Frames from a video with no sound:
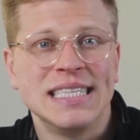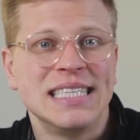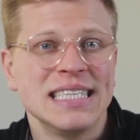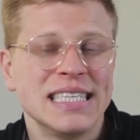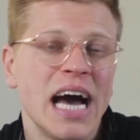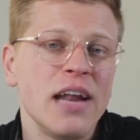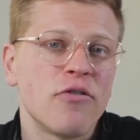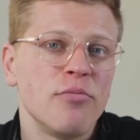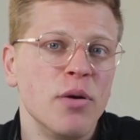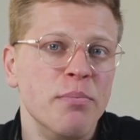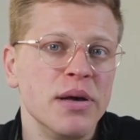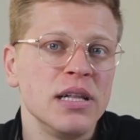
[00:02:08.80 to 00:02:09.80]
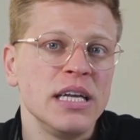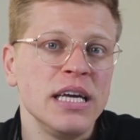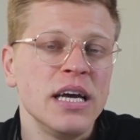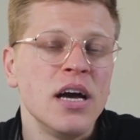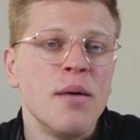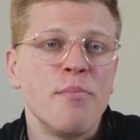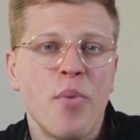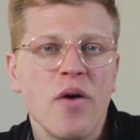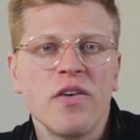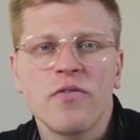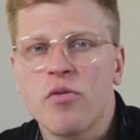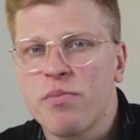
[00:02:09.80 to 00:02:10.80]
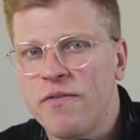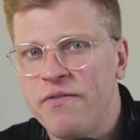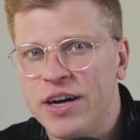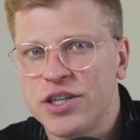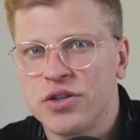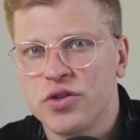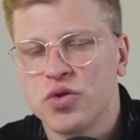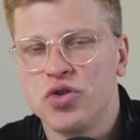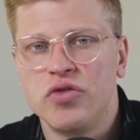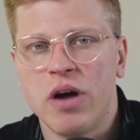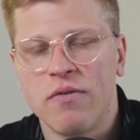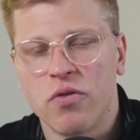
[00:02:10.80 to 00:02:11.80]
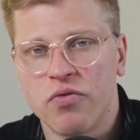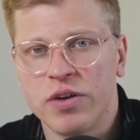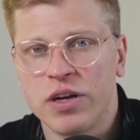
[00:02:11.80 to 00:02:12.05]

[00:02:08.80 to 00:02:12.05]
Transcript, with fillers: it's designed for mobility, perfect for professionals who travel